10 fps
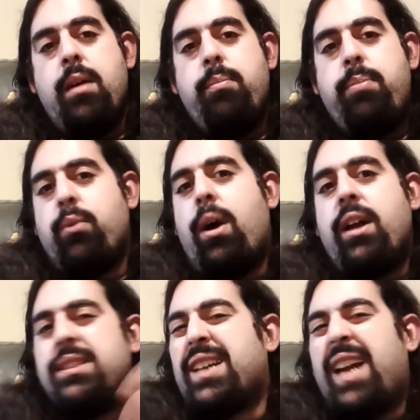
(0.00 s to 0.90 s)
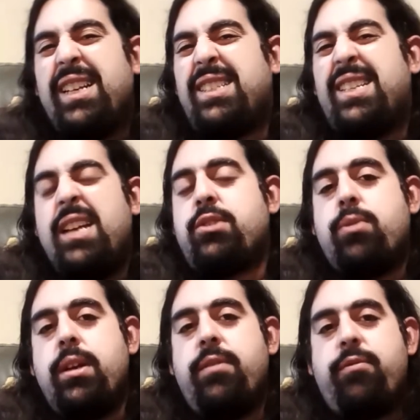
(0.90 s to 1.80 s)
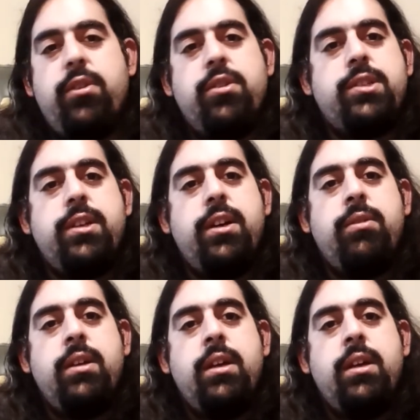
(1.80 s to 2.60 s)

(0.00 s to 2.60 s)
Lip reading: but wanted to kind of test run it first, you know.